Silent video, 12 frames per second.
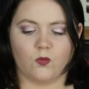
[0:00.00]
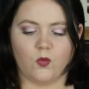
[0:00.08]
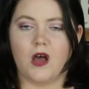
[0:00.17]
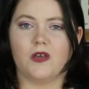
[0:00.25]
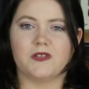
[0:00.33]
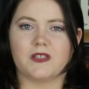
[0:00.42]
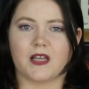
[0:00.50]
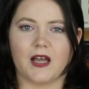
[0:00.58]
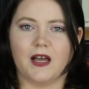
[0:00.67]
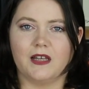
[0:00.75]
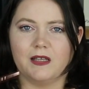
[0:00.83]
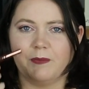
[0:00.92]
whilst the
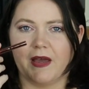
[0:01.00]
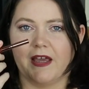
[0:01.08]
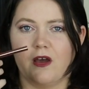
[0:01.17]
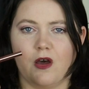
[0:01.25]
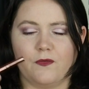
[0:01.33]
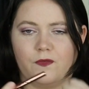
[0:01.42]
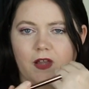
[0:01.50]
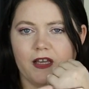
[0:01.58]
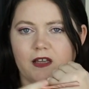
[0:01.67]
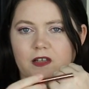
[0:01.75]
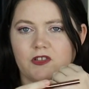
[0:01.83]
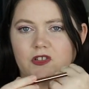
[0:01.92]
colour payoff,
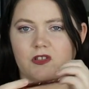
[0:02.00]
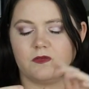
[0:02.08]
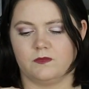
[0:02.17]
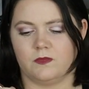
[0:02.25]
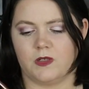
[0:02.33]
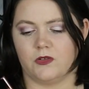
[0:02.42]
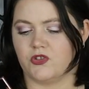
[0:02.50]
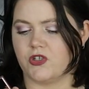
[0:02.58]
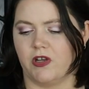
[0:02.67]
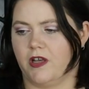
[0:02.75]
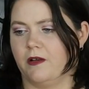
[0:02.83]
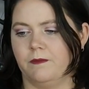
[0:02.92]
like, just, I'll
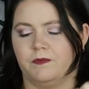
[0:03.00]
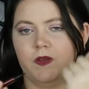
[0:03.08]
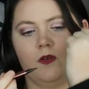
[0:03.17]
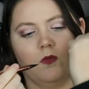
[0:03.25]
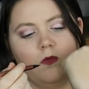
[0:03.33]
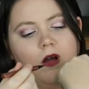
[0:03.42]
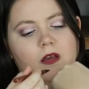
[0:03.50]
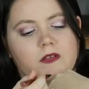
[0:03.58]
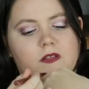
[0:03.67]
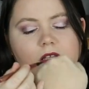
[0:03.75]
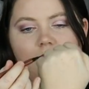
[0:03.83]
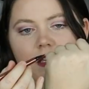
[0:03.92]
show you.
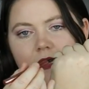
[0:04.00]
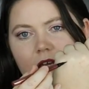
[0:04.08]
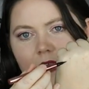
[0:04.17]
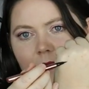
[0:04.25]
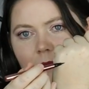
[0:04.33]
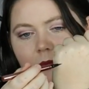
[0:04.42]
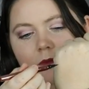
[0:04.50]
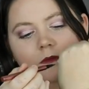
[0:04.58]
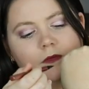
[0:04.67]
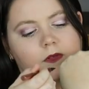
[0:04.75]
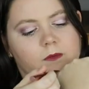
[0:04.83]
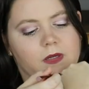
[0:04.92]
Whilst the, oh
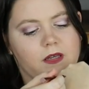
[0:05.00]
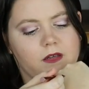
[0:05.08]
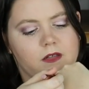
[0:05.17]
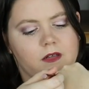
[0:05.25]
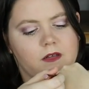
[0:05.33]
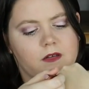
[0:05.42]
my god.